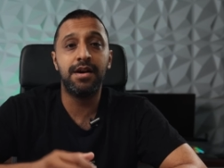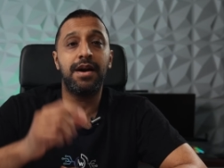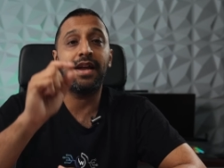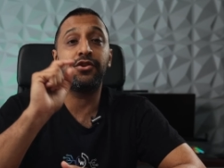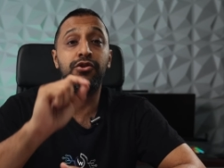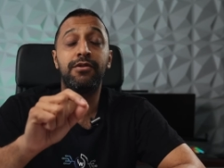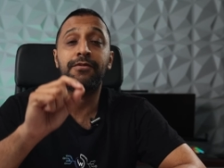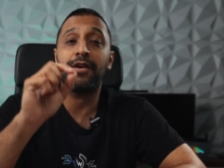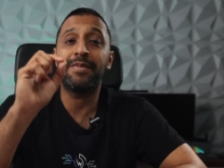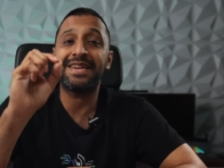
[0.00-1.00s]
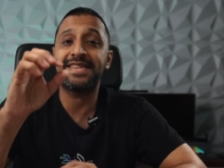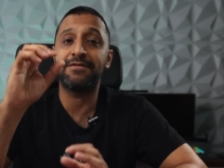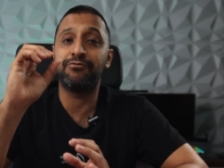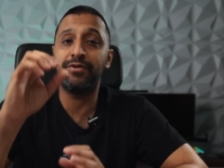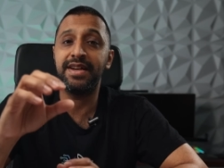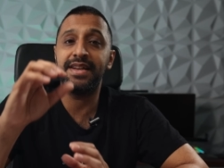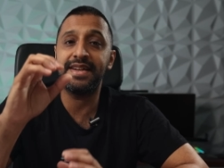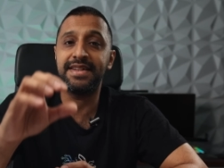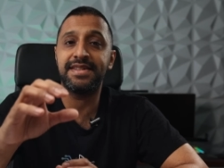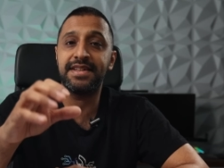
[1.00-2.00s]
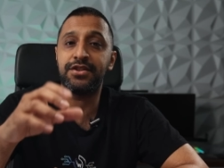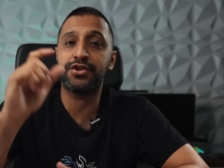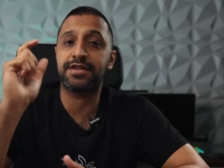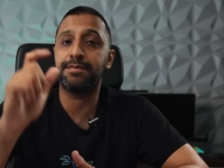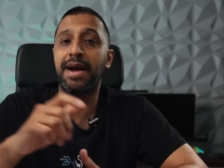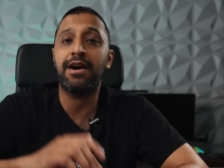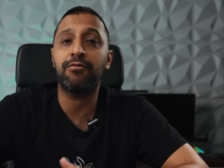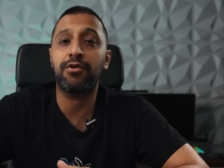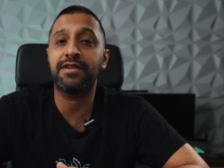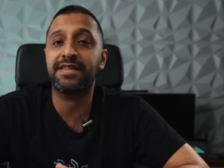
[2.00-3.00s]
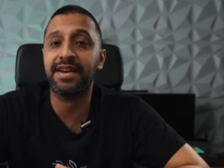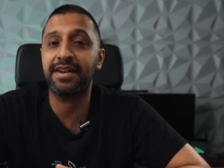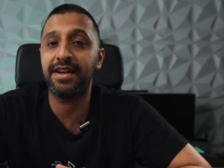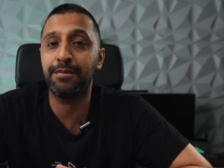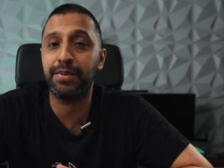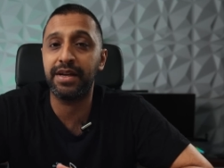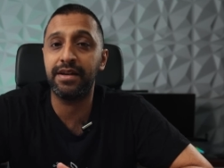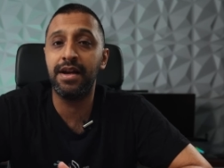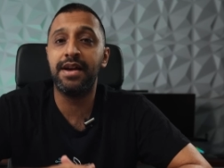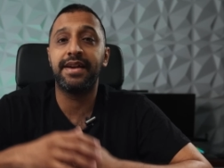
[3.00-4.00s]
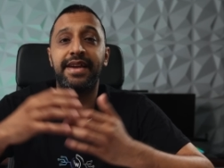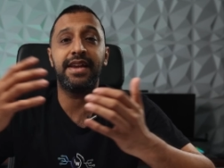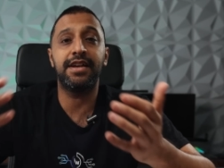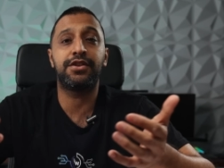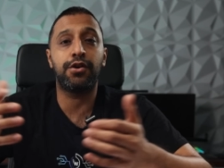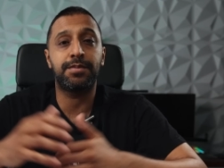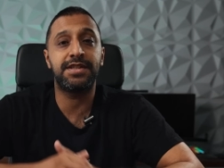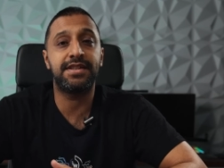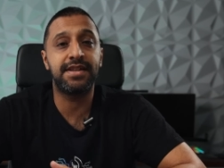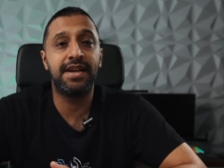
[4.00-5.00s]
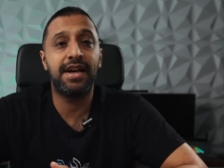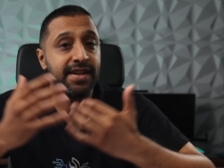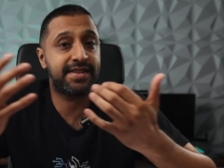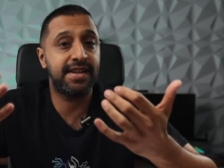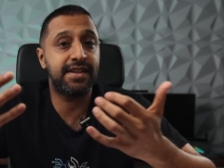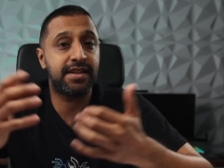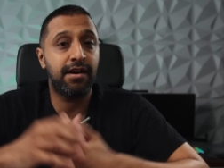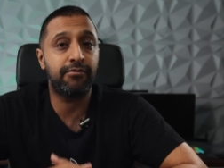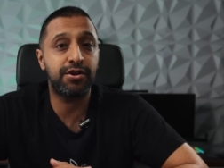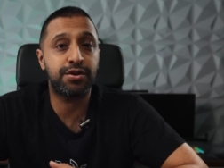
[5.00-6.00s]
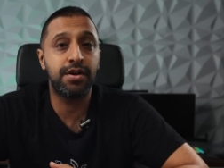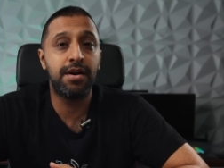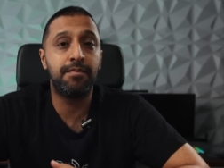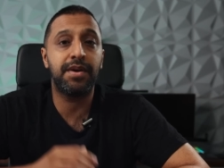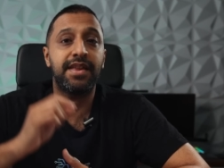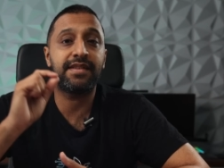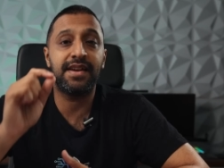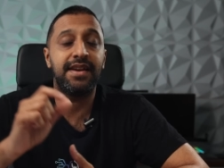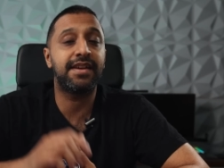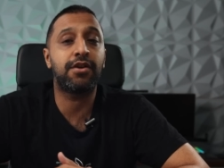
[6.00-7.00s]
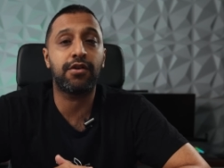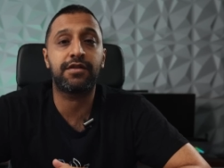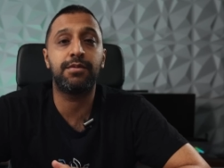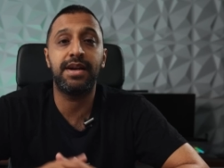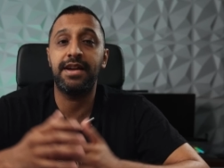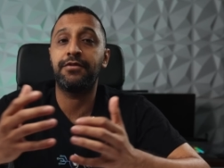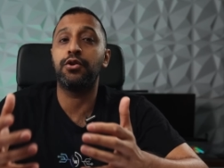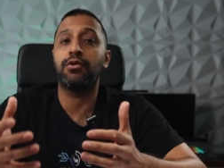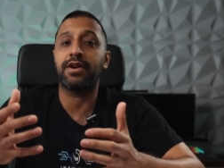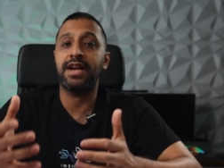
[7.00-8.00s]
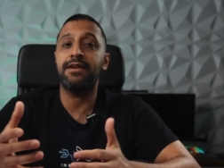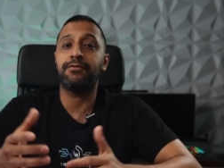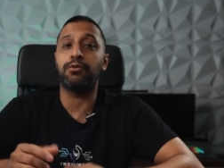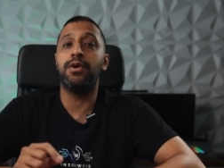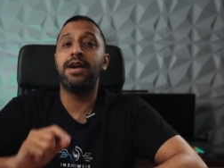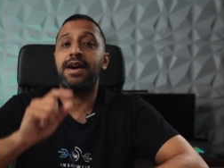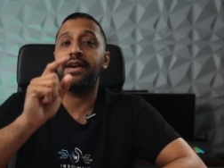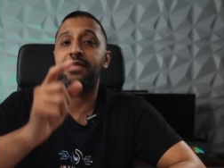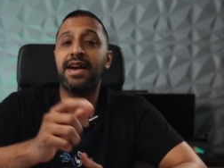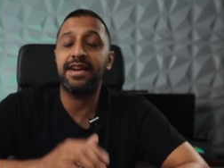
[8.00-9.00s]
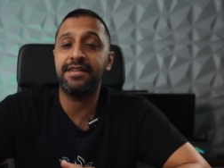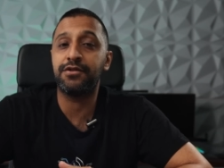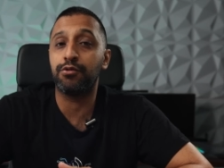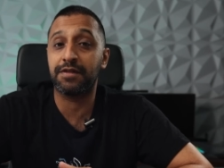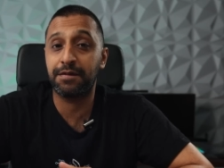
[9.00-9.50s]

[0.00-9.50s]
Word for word: And UniFi makes it really easy just to power on a second AP, get it adopted, extended coverage, but there's a hidden cost to it if you're not careful, and that is your